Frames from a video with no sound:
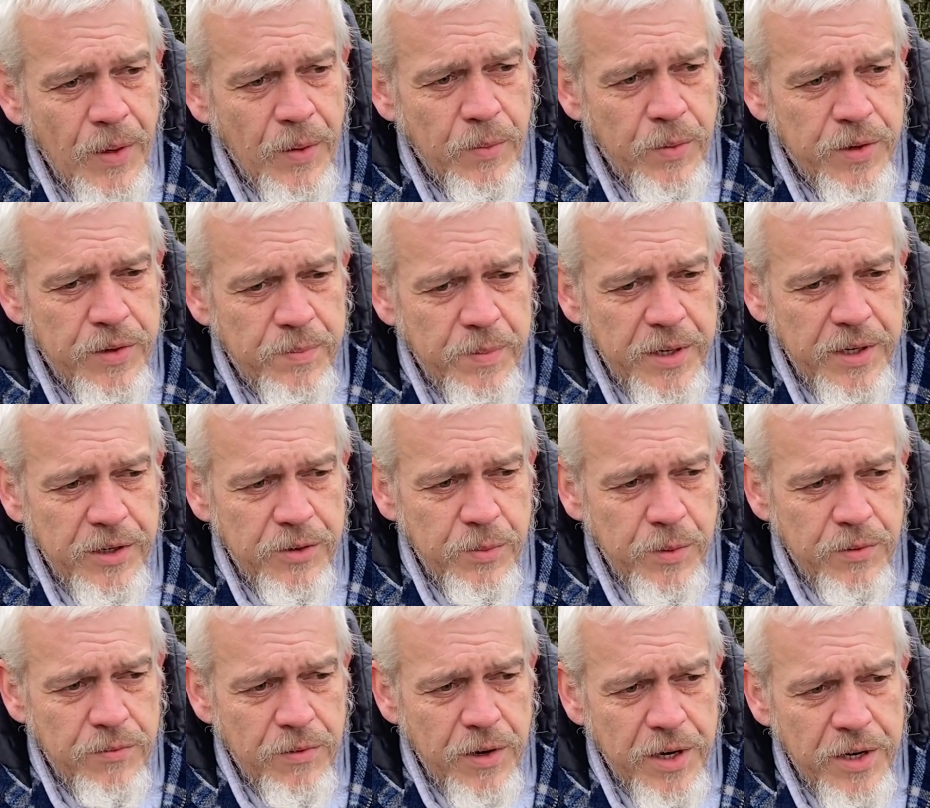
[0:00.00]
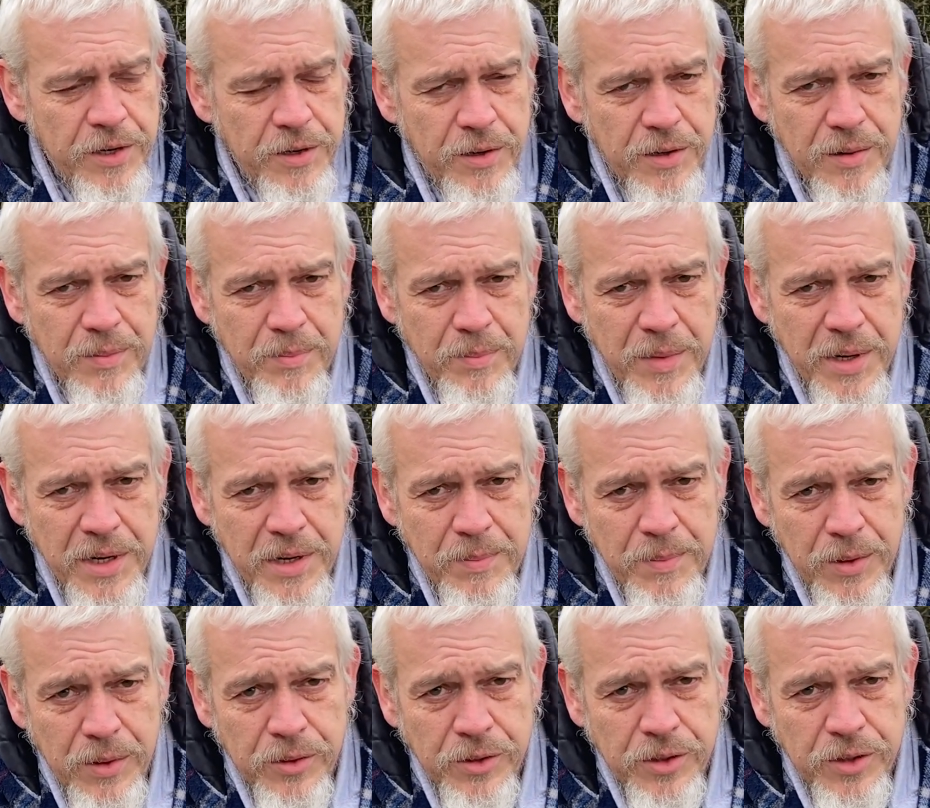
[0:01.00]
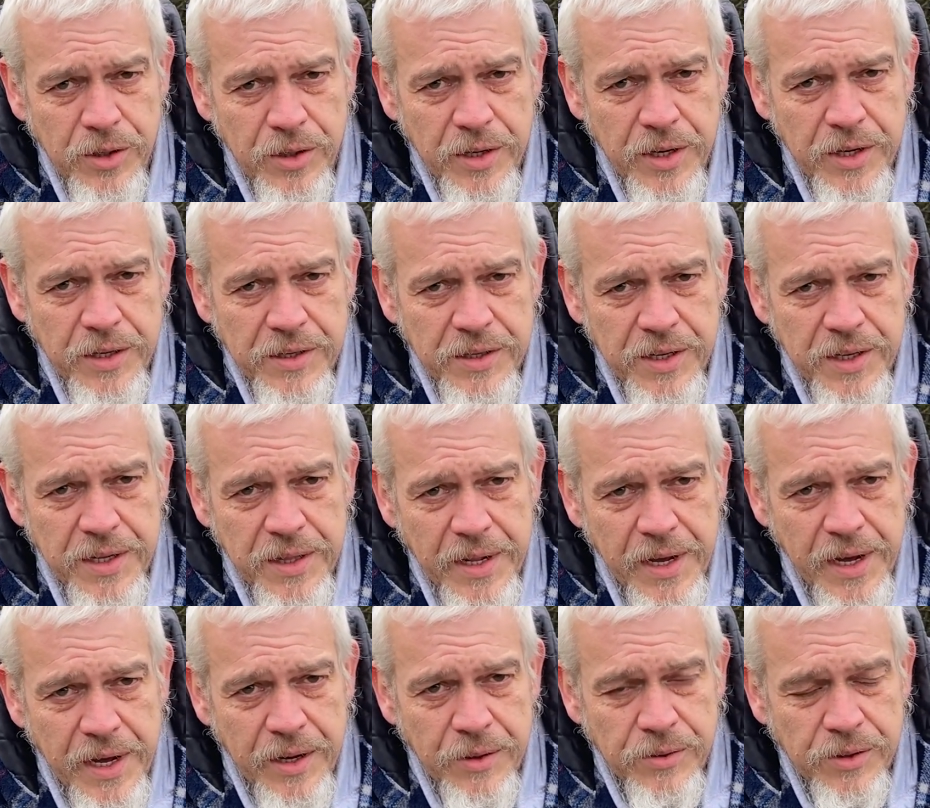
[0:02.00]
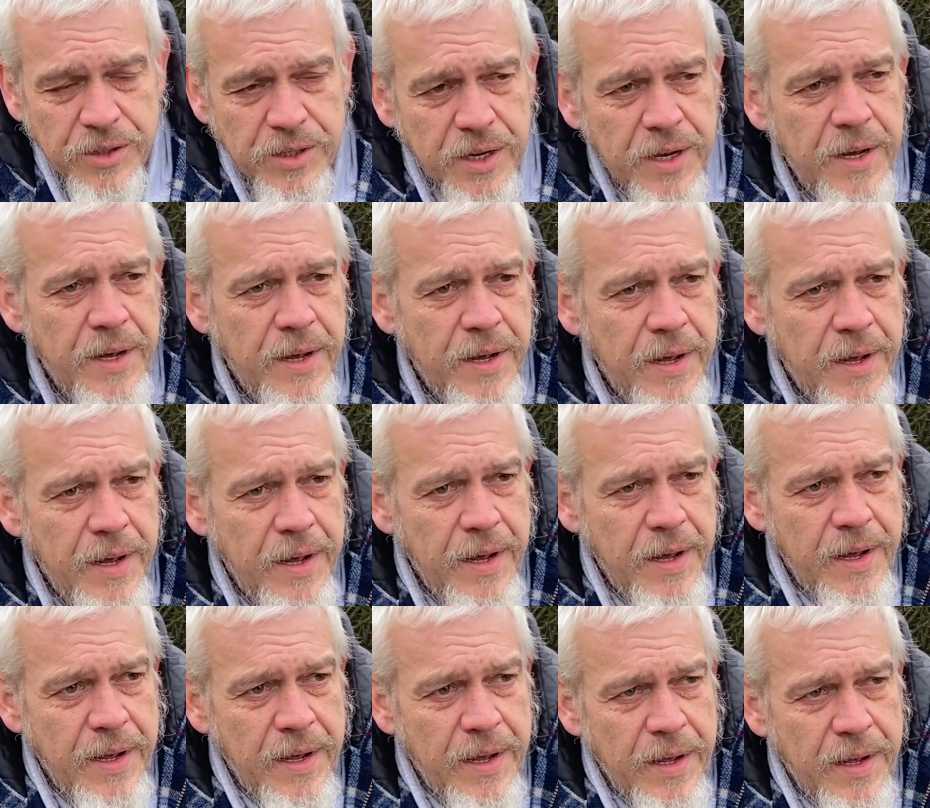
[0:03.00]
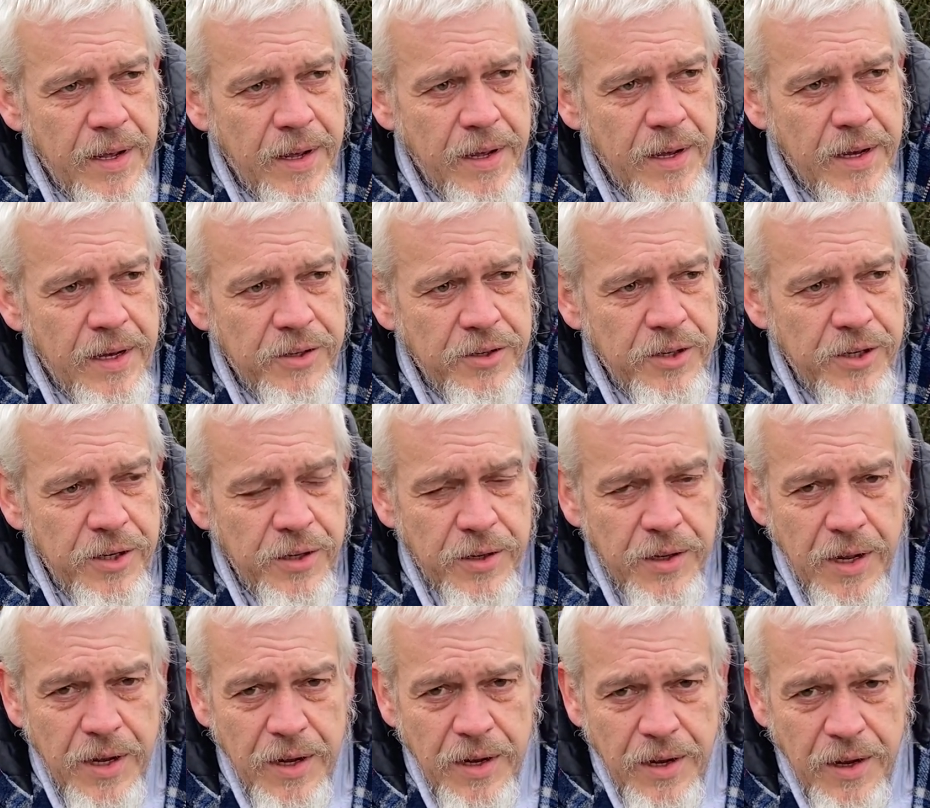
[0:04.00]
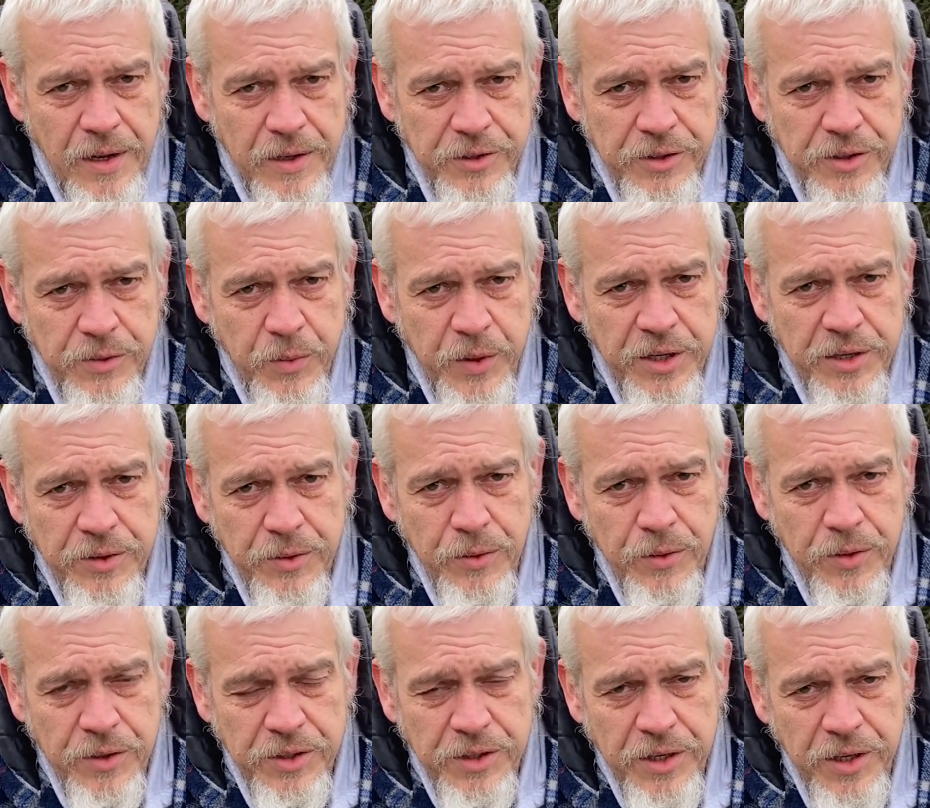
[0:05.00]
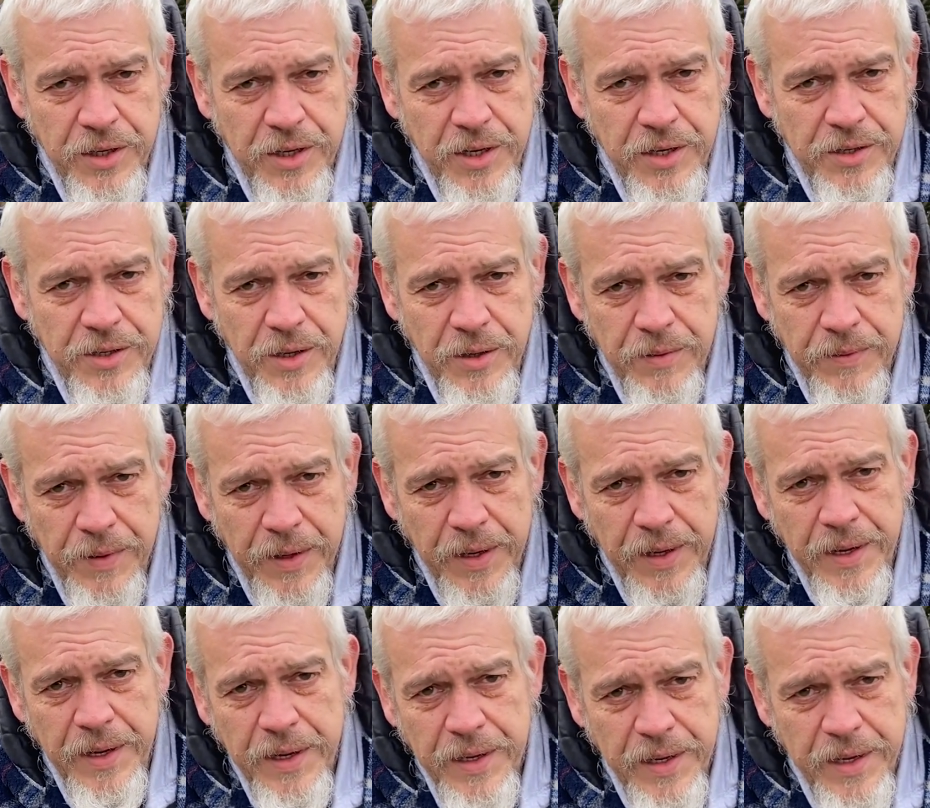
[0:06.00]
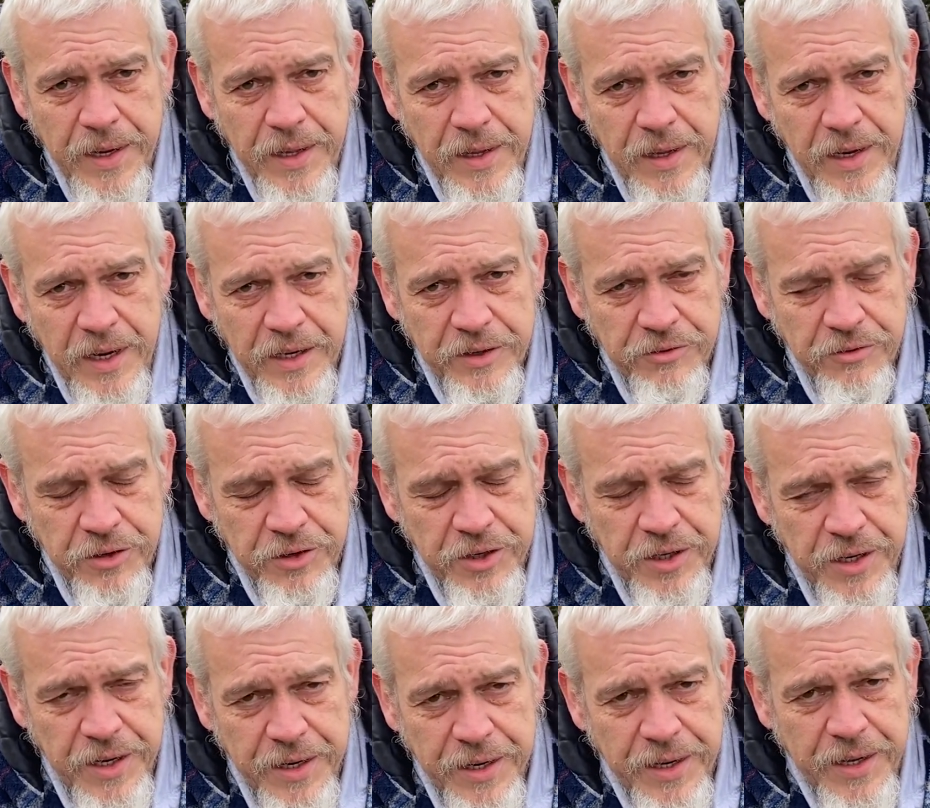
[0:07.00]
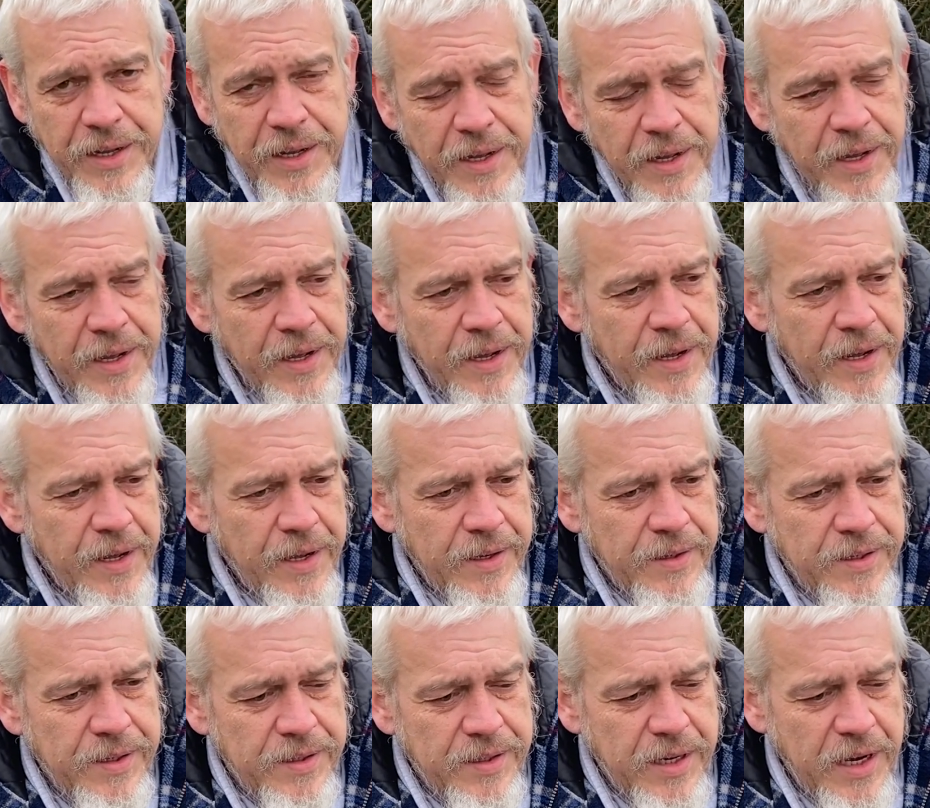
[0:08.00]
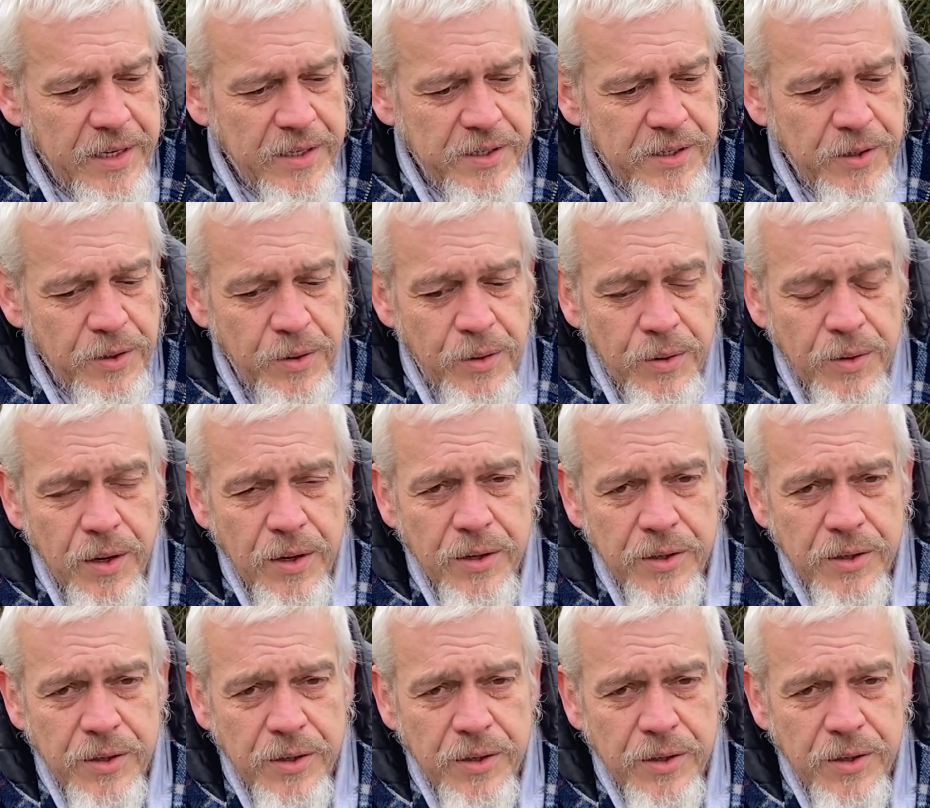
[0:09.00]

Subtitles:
which means we're running on minimal sockets in the house until I switch all the circuits over and get the electrician in to test it all.